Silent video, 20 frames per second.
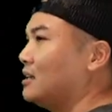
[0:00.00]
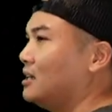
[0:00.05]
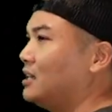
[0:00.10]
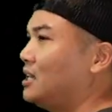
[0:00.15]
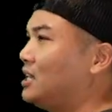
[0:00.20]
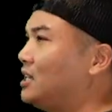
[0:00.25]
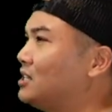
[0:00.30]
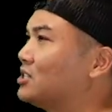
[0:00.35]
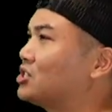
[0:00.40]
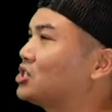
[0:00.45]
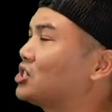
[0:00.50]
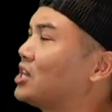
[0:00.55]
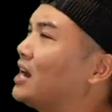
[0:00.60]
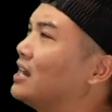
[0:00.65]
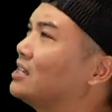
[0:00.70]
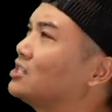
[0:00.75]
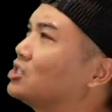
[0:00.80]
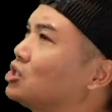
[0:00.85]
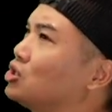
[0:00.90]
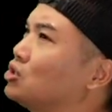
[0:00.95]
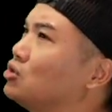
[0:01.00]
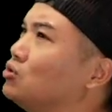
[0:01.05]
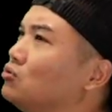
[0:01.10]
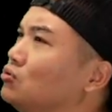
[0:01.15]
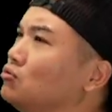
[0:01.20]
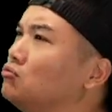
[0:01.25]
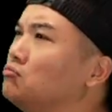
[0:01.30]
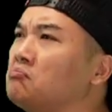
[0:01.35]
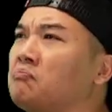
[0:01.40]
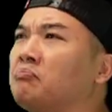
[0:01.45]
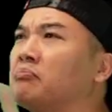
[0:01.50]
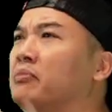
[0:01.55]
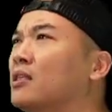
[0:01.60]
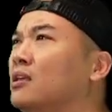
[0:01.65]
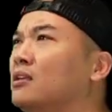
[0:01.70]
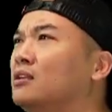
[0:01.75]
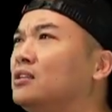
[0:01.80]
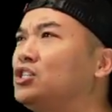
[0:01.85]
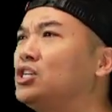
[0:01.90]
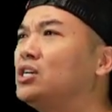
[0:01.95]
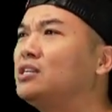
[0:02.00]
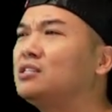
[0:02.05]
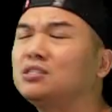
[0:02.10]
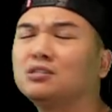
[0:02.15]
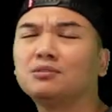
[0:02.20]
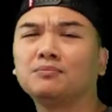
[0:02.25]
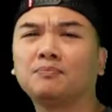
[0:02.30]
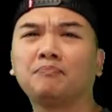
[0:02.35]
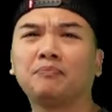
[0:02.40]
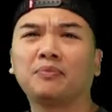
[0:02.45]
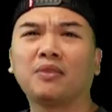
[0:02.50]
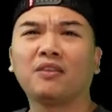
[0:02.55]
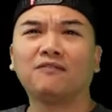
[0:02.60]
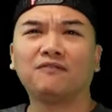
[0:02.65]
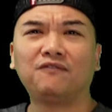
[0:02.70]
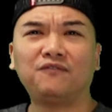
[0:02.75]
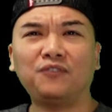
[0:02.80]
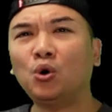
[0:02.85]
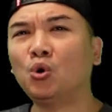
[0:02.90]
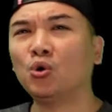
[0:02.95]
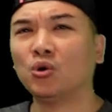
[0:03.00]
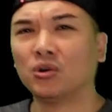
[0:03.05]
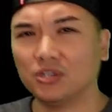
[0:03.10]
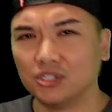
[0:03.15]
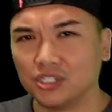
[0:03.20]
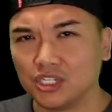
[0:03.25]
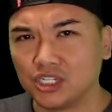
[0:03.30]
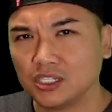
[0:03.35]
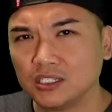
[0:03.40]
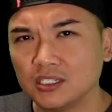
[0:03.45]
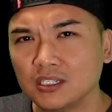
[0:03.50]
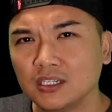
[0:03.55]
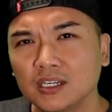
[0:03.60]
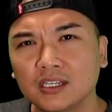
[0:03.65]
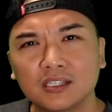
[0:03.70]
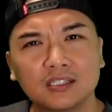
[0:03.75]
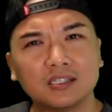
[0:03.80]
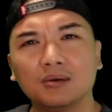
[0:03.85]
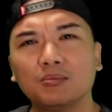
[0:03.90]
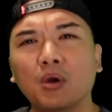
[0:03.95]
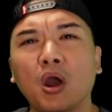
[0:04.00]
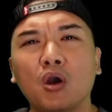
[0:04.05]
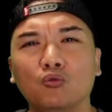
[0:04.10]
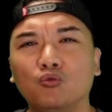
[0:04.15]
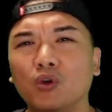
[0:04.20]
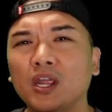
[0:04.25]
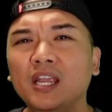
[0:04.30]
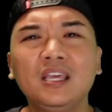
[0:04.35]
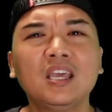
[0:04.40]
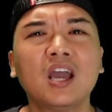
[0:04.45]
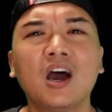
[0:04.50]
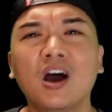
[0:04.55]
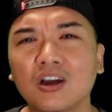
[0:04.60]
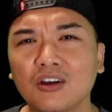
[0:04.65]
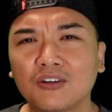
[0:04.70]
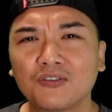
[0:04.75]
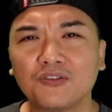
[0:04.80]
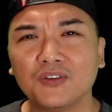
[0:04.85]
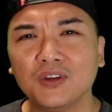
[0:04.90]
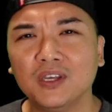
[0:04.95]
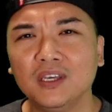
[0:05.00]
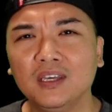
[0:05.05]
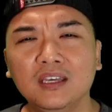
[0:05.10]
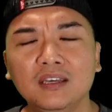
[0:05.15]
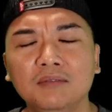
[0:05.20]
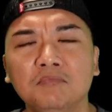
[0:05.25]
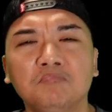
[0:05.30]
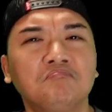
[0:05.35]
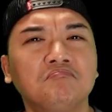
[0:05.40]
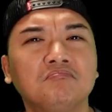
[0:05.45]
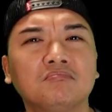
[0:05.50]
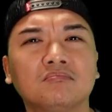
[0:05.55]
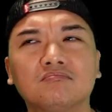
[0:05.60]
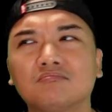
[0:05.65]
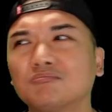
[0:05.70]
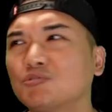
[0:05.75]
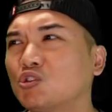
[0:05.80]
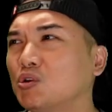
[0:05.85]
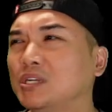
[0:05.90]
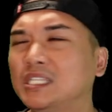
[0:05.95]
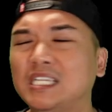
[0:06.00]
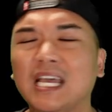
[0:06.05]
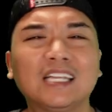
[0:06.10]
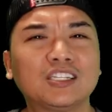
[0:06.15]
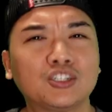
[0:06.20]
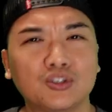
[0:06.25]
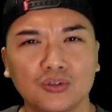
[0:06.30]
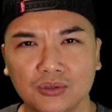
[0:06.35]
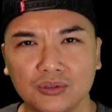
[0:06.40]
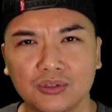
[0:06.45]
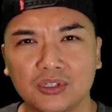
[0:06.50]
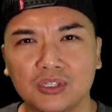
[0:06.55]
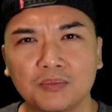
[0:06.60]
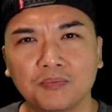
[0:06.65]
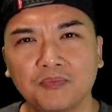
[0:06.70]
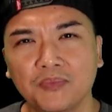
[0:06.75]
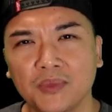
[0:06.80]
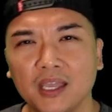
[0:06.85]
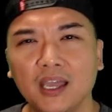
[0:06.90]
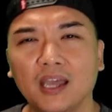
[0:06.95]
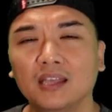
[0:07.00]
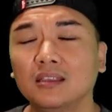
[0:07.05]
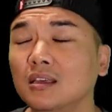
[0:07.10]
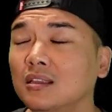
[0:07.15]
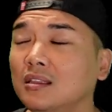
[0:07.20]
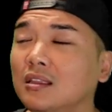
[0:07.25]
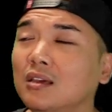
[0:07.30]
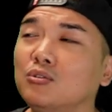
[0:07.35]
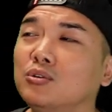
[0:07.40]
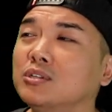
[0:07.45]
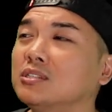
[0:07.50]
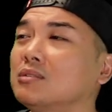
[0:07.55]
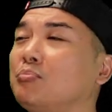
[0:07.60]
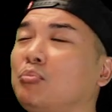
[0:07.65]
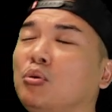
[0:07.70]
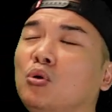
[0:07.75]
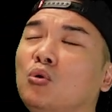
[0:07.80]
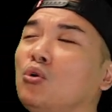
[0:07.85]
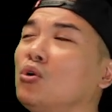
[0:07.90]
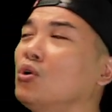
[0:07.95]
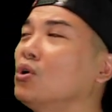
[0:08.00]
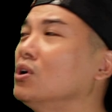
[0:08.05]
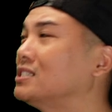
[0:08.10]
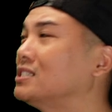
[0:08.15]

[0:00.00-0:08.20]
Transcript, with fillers: he decides to just forge some radiography credentials. And then there was a poor